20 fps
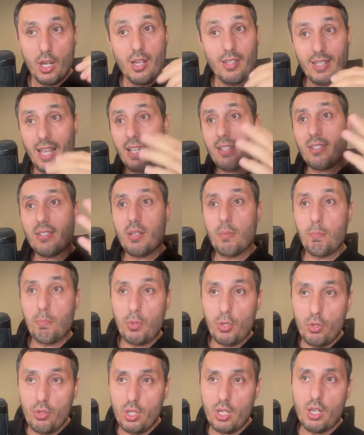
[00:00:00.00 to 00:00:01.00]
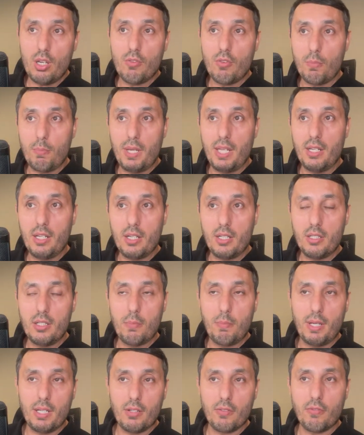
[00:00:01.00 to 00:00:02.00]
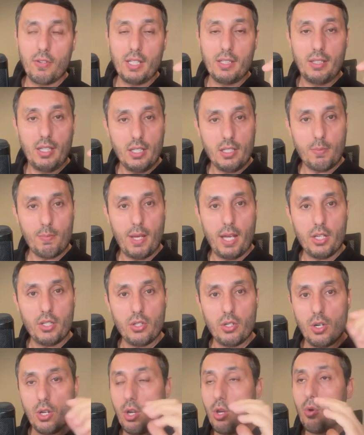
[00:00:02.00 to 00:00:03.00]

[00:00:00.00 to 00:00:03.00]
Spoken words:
That's the beauty of being an independent freight dispatcher.